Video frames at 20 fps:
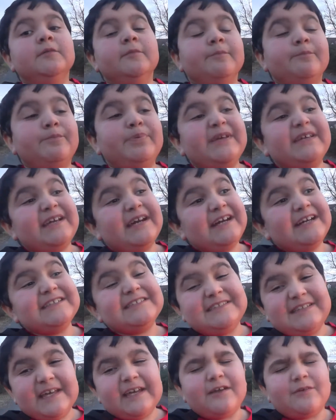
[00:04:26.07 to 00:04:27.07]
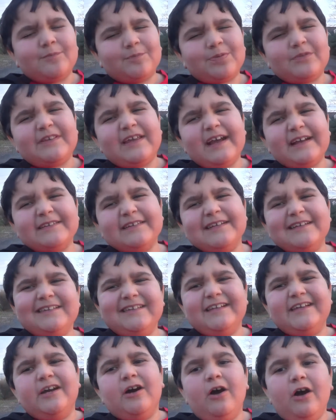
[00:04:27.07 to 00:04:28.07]
Because they
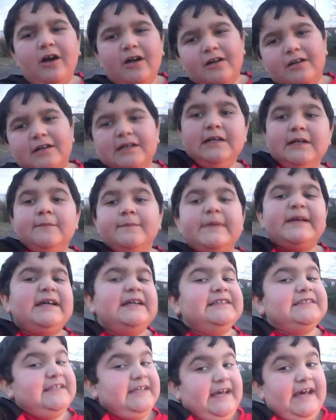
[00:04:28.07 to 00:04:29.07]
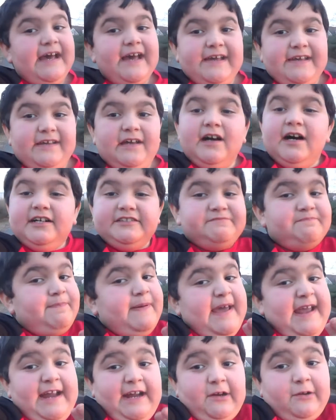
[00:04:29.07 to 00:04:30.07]
technically are, because hey, a
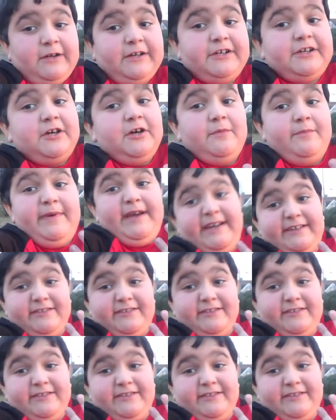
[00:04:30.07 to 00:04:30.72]
parent could make